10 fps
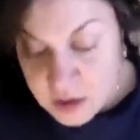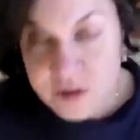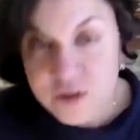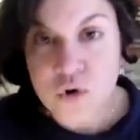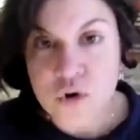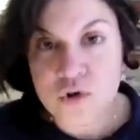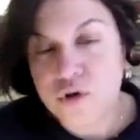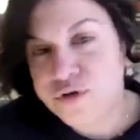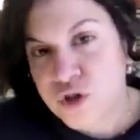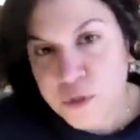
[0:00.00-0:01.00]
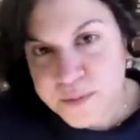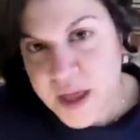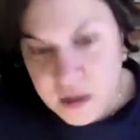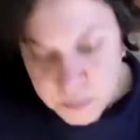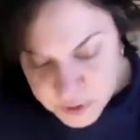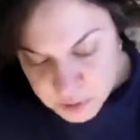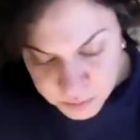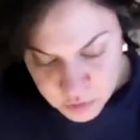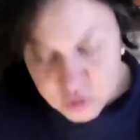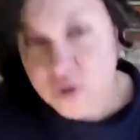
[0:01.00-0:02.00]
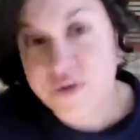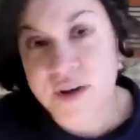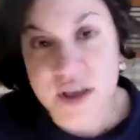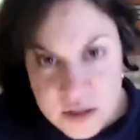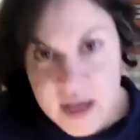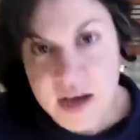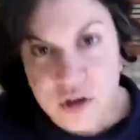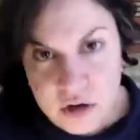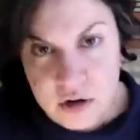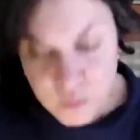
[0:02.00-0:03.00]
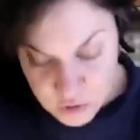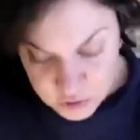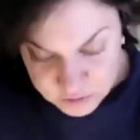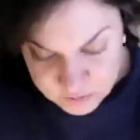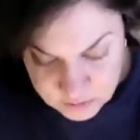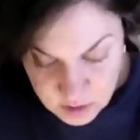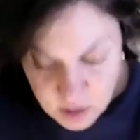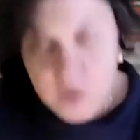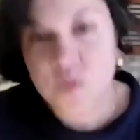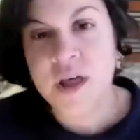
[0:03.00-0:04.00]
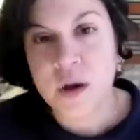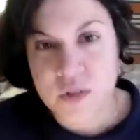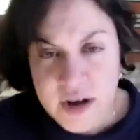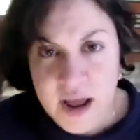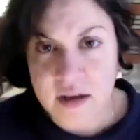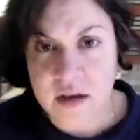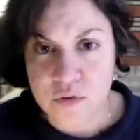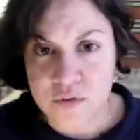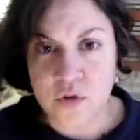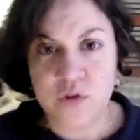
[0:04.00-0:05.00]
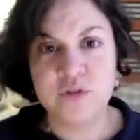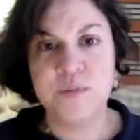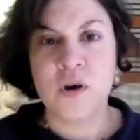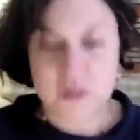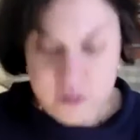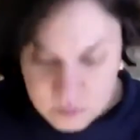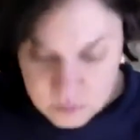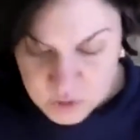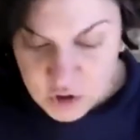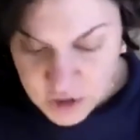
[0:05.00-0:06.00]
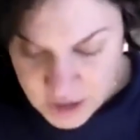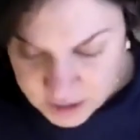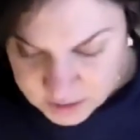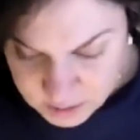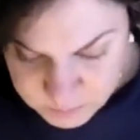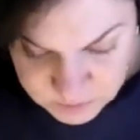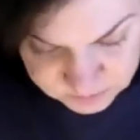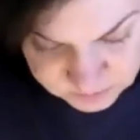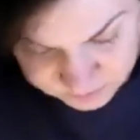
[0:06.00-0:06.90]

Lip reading: a sort of top 10 billboard of agitational works, without the ranking, of course, because we don't like numbers.